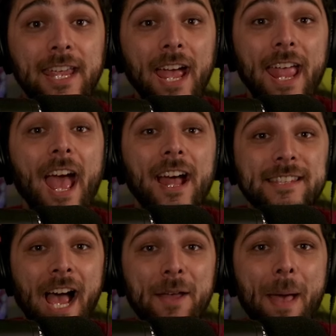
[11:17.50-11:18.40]
Yeah, yeah.
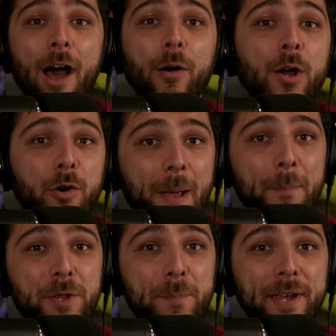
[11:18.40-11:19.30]
Time out.
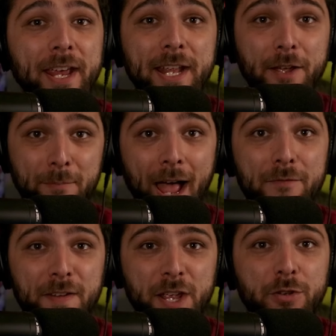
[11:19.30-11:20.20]
Remember the beginning of my
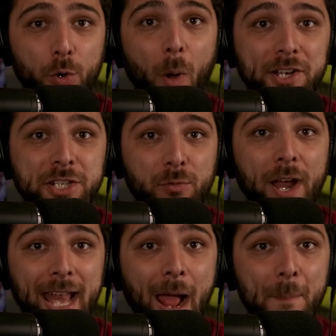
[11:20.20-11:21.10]
video you're watching right
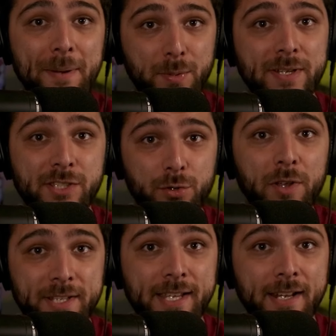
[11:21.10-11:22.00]
now in between
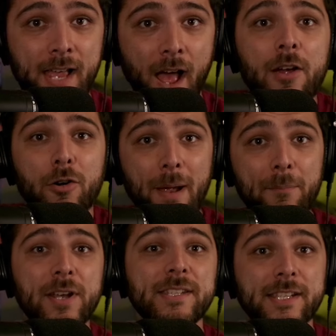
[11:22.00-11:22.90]
scrolling TikTok? Remember
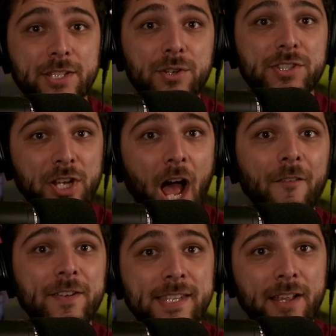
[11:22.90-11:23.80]
his excuse to
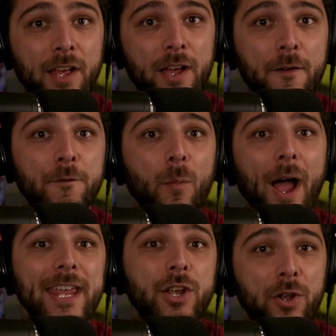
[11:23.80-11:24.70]
CoffeeZilla for why
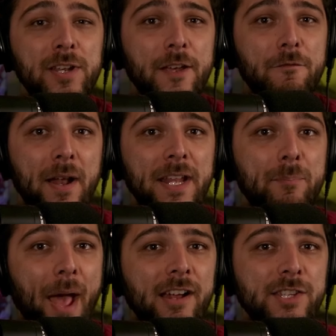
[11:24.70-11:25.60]
he couldn't give money
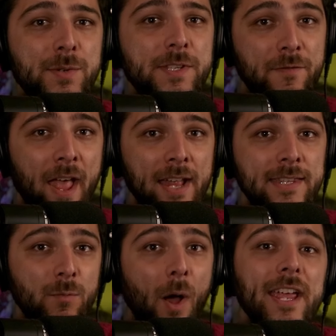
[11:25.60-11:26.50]
back to his fans
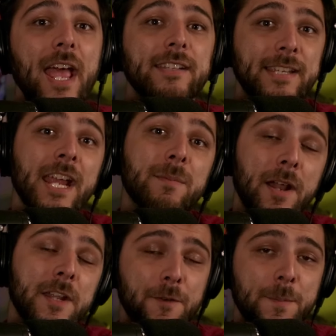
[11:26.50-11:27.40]
and why he had to take
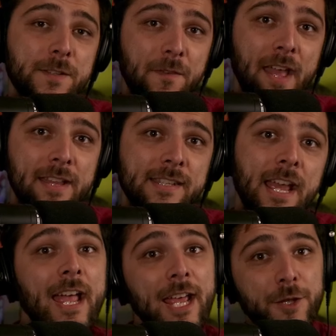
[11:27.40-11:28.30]
money from his fans
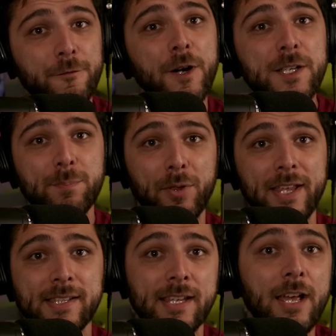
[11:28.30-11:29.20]
in the first
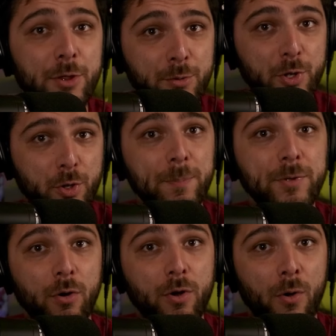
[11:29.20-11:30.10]
place through the
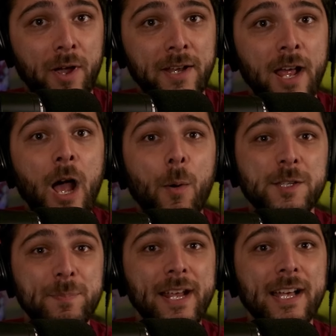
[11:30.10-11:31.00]
crypto coin was
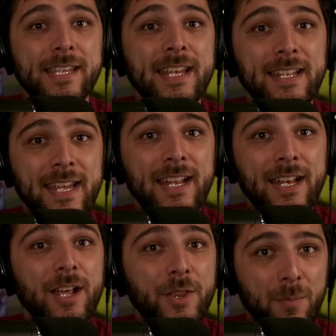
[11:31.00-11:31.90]
because he needed
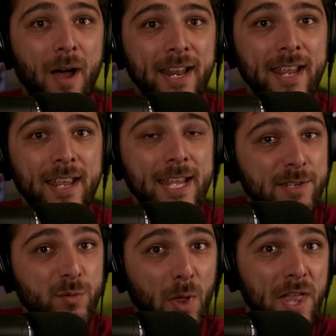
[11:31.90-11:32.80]
the money. He
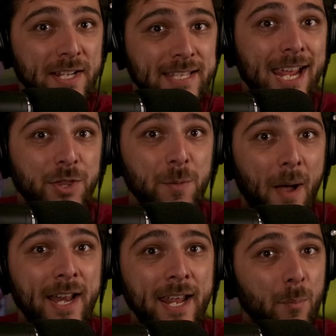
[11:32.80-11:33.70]
was willing to take their
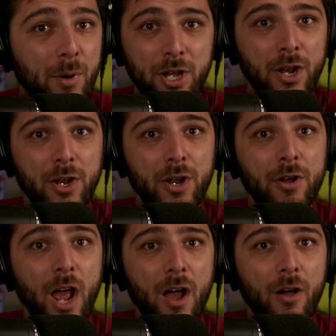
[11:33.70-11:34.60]
money, but no, no, no,
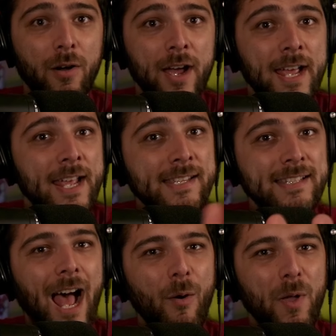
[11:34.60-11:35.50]
no. He's not